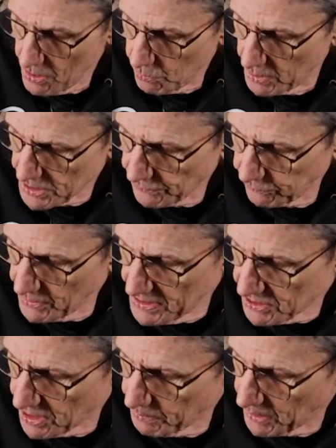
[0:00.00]
which
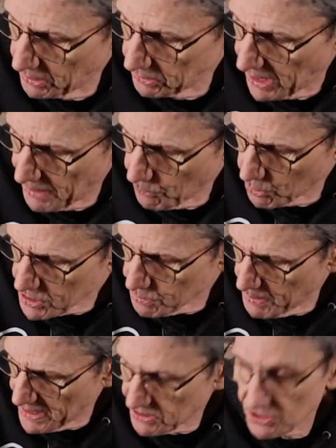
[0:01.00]
frees up a lot more
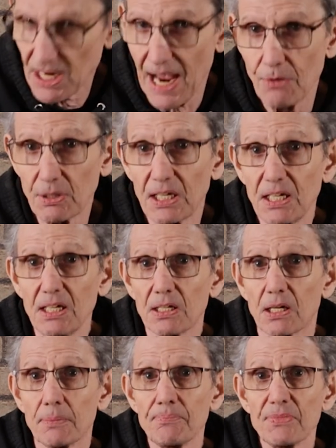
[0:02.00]
space down
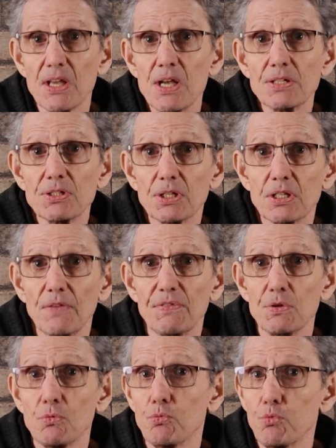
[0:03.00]
here to give
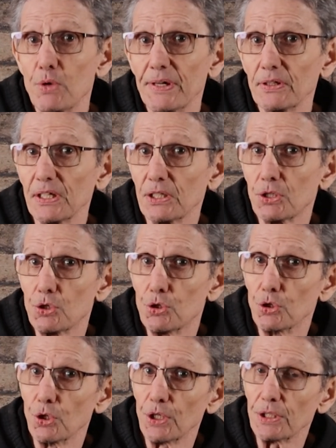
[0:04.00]
you really
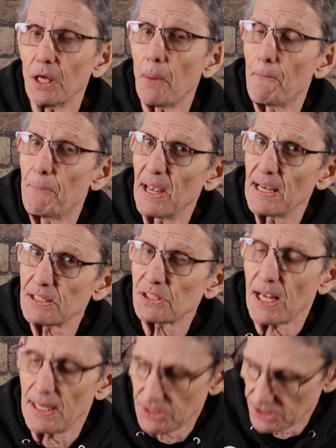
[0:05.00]
good bass
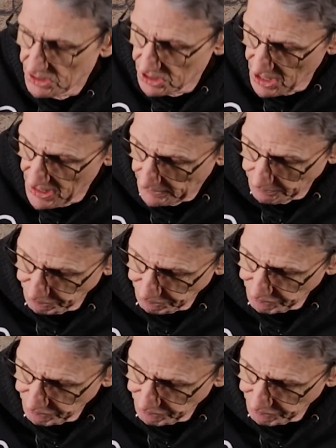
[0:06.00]
and sustain.